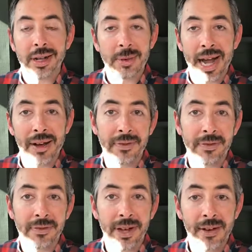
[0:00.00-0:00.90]
On behalf
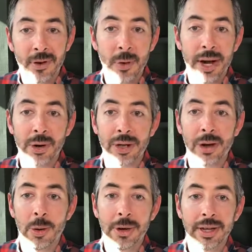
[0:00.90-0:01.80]
of FOI
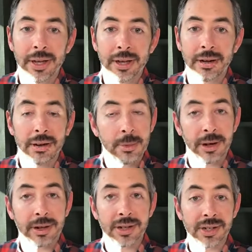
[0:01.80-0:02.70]
Oklahoma and
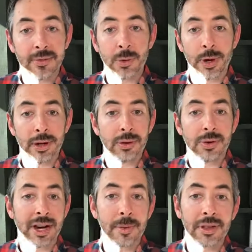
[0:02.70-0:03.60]
Americans everywhere who
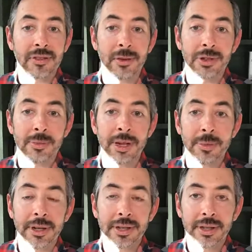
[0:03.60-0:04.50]
care about the First
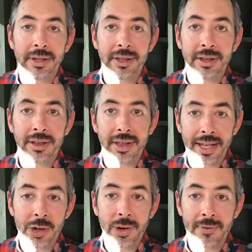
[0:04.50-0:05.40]
Amendment,
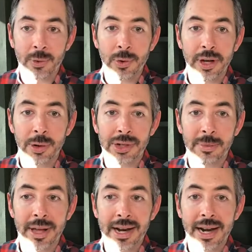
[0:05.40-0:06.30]
thank you to everyone who
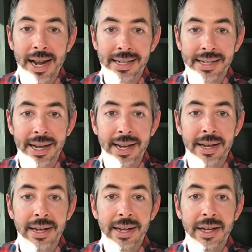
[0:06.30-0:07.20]
submitted an
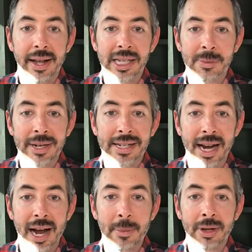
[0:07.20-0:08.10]
essay and spent
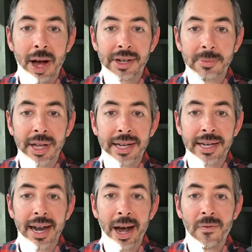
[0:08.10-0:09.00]
time
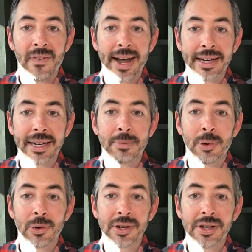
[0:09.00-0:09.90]
contemplating how vitally
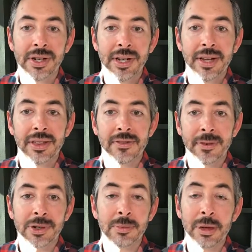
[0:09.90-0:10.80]
important the
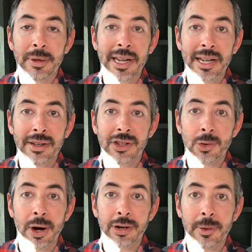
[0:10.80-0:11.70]
First Amendment is
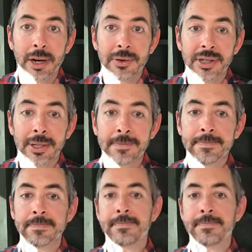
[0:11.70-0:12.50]
to our democracy.